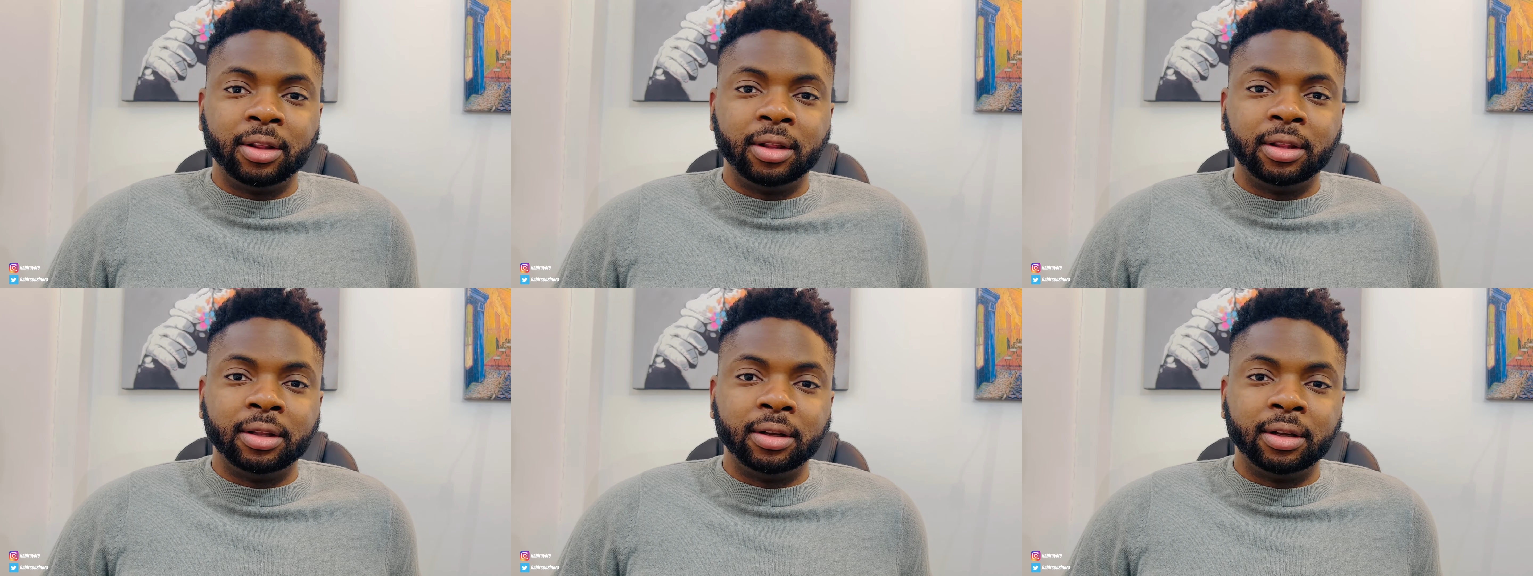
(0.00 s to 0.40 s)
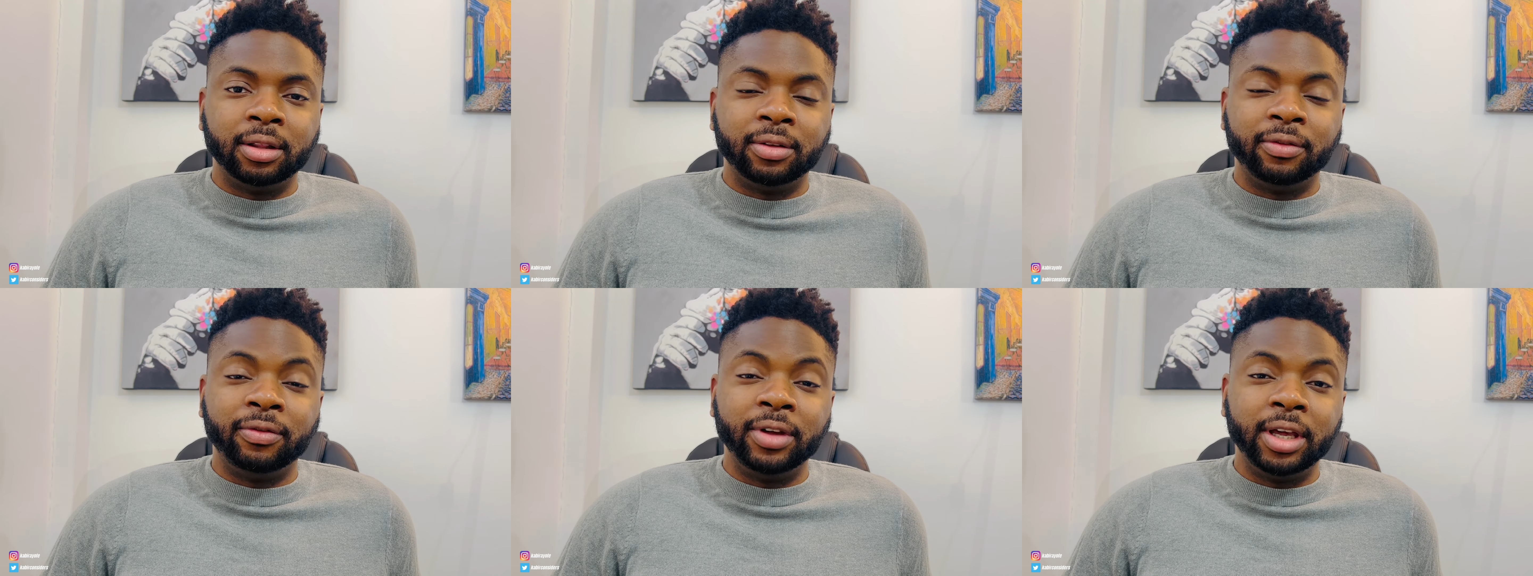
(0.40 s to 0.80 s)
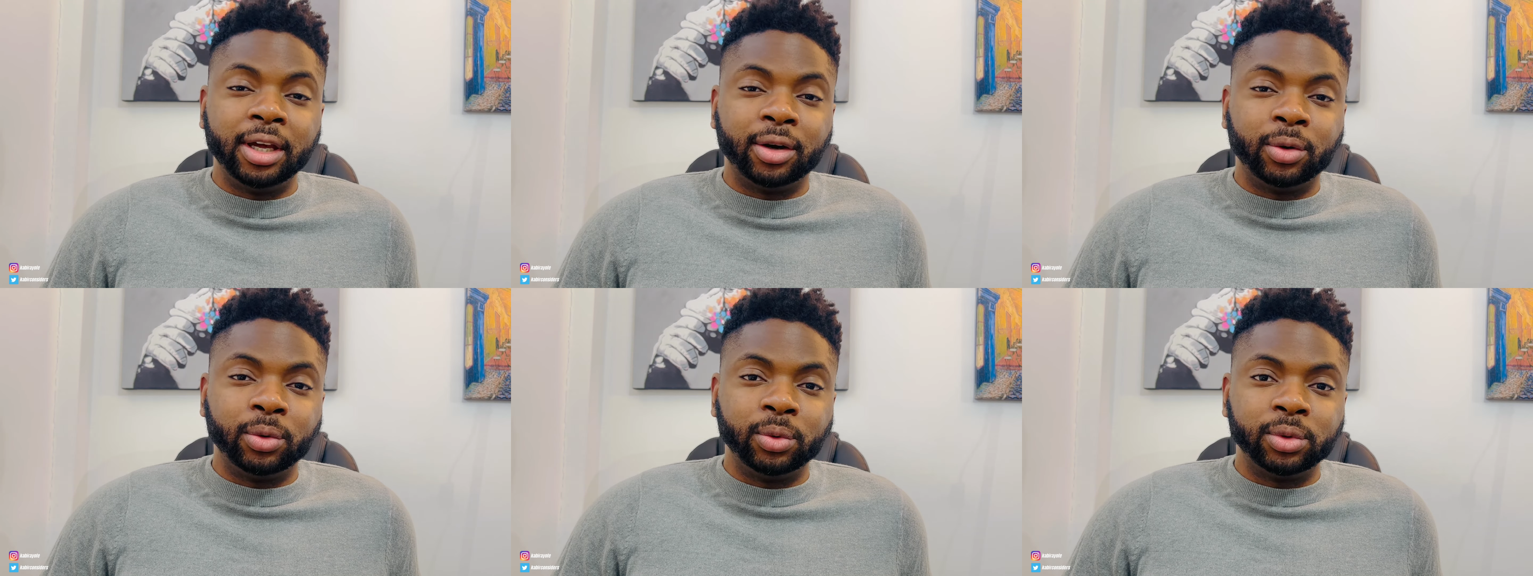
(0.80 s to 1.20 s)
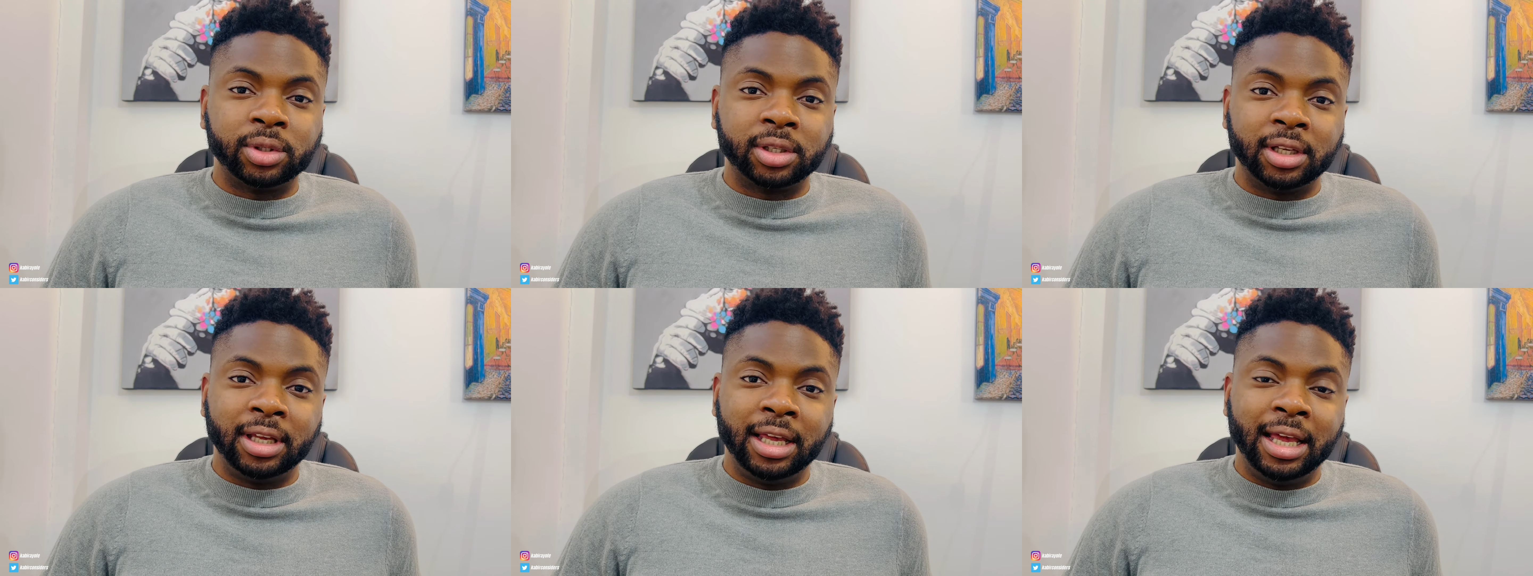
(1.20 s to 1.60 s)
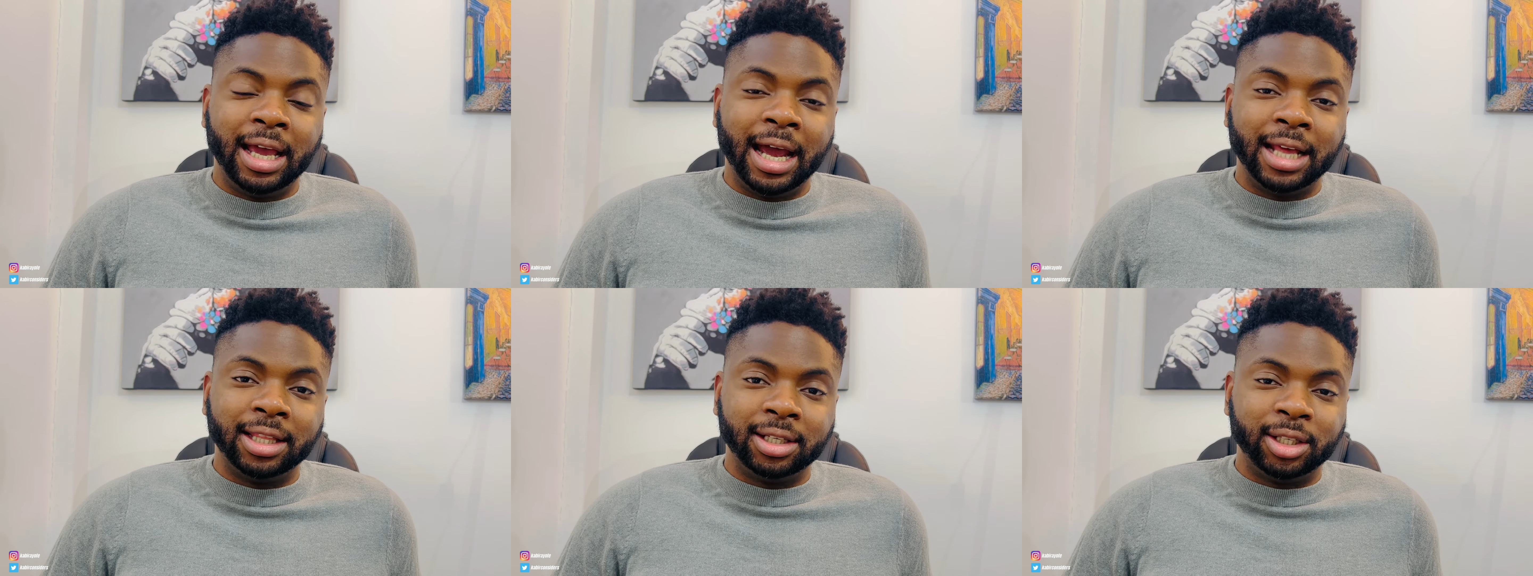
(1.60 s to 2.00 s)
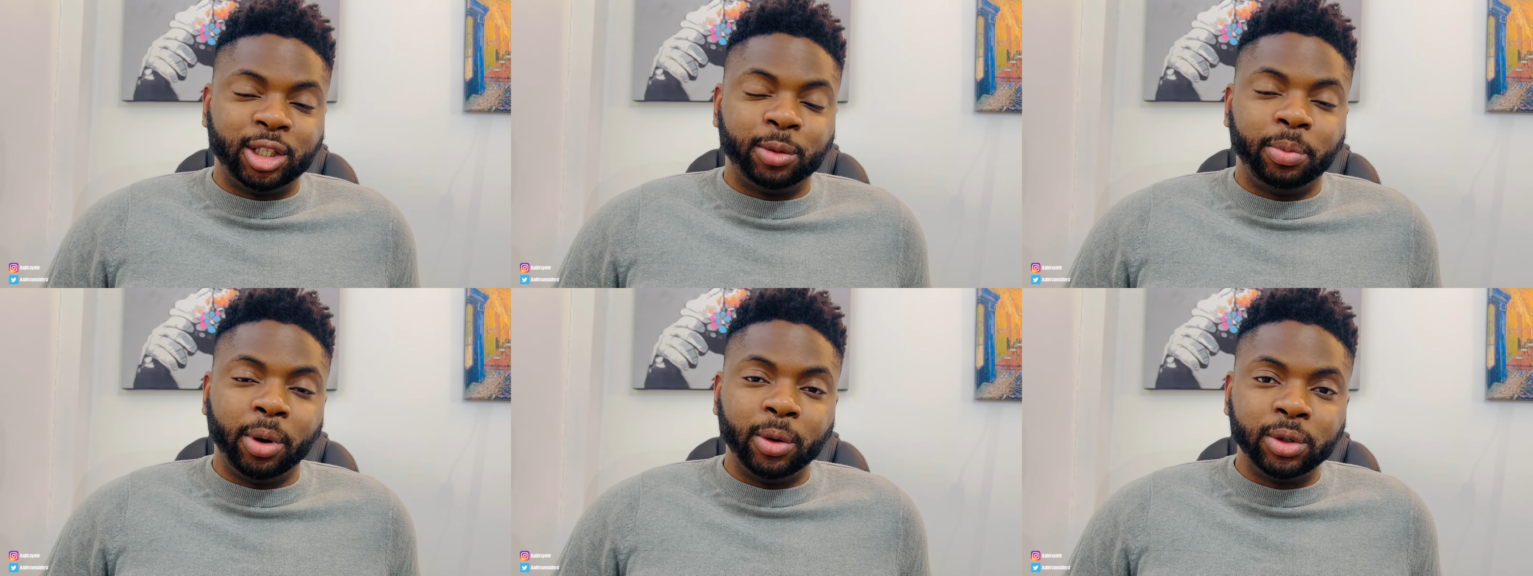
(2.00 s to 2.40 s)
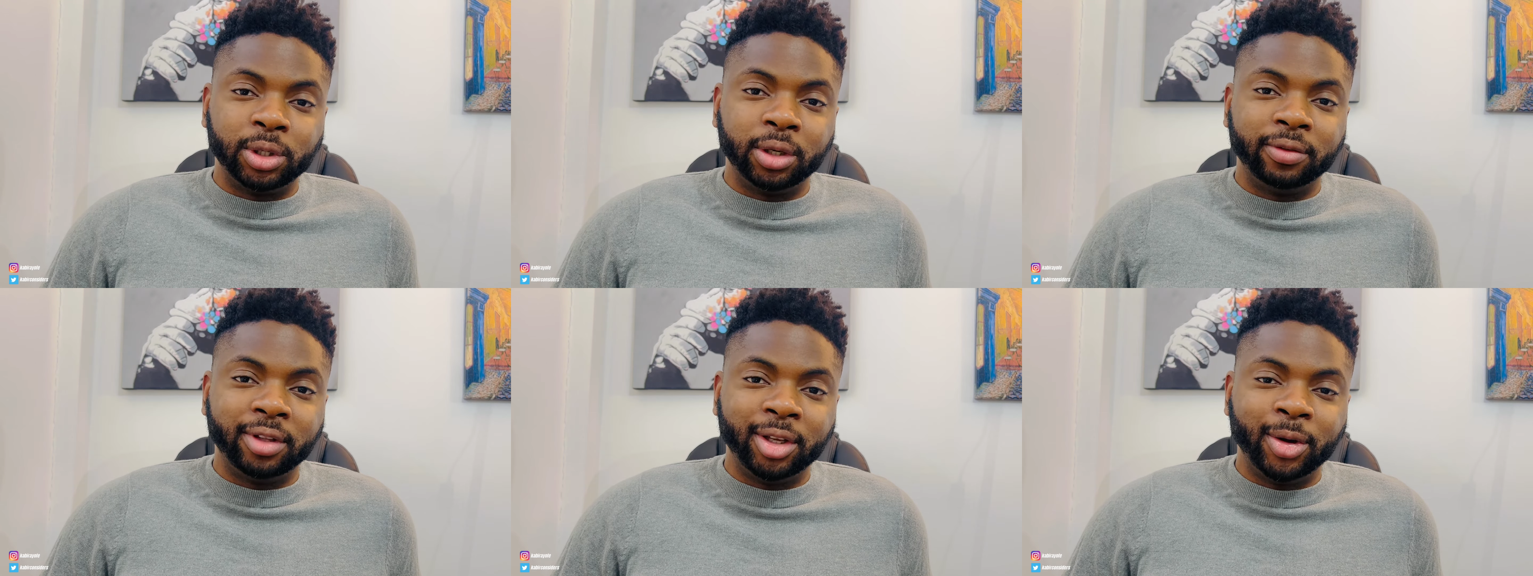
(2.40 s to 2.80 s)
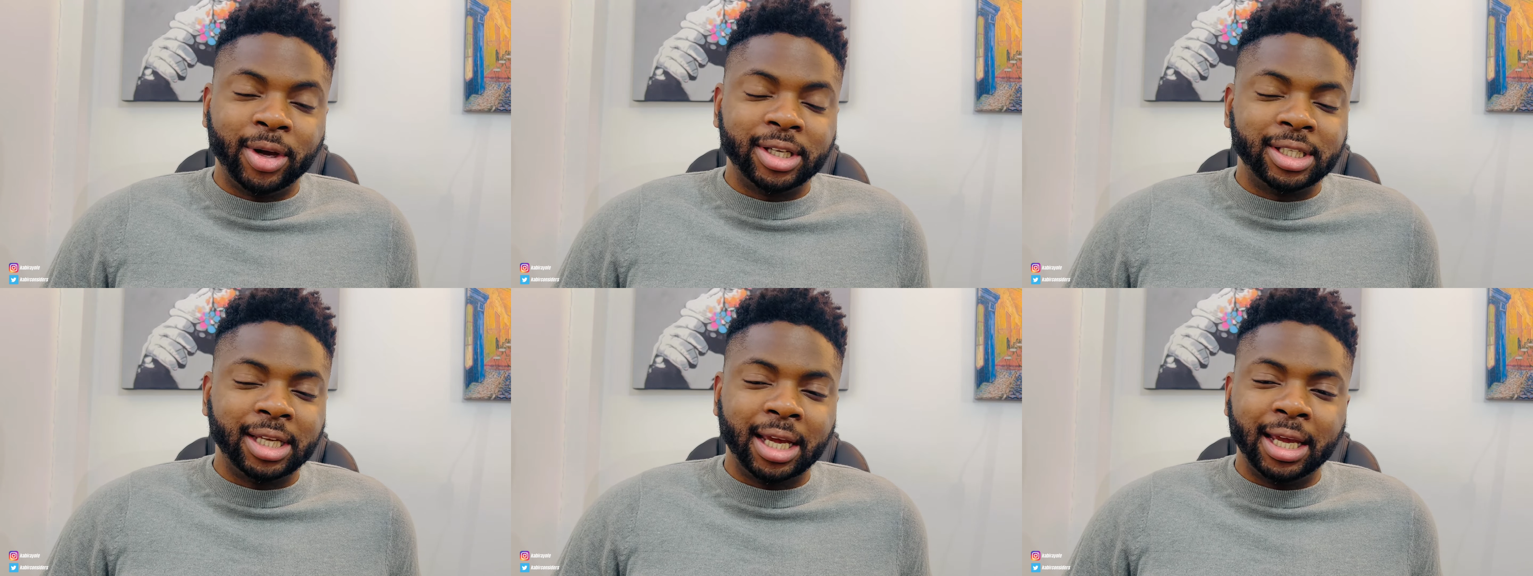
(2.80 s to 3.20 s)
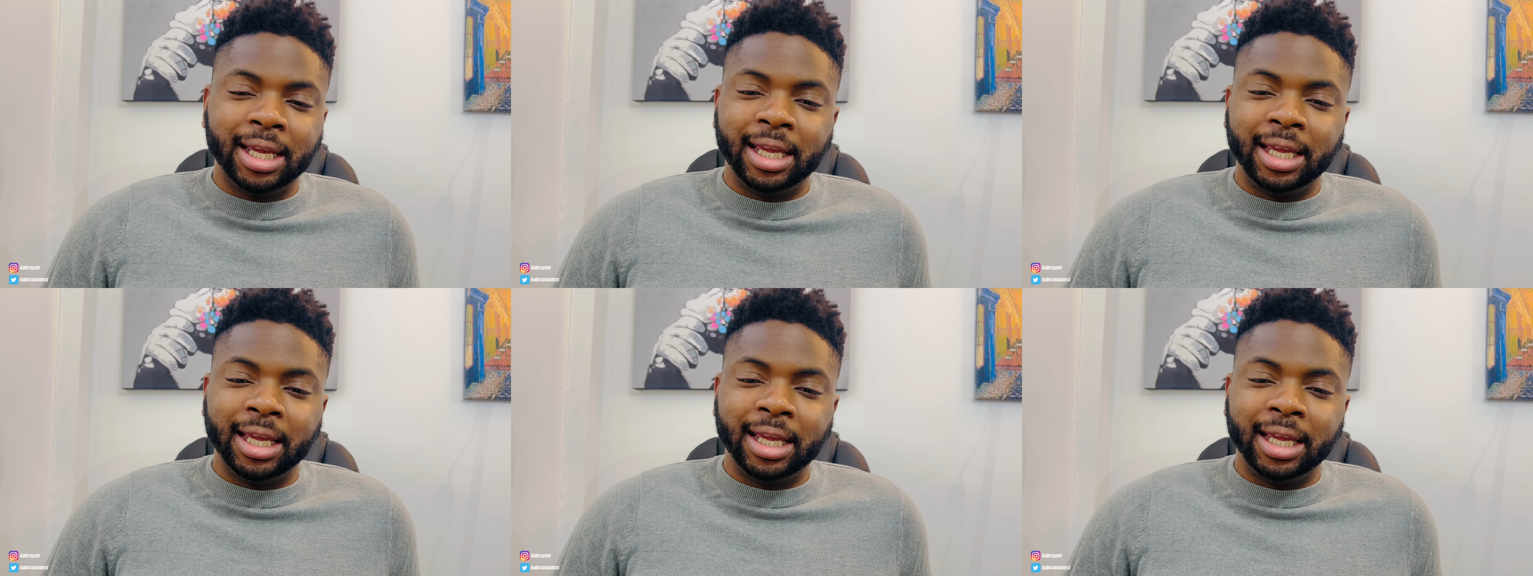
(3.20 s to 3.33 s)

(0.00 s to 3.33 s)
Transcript: the, the vehicles at the disposal of the USA,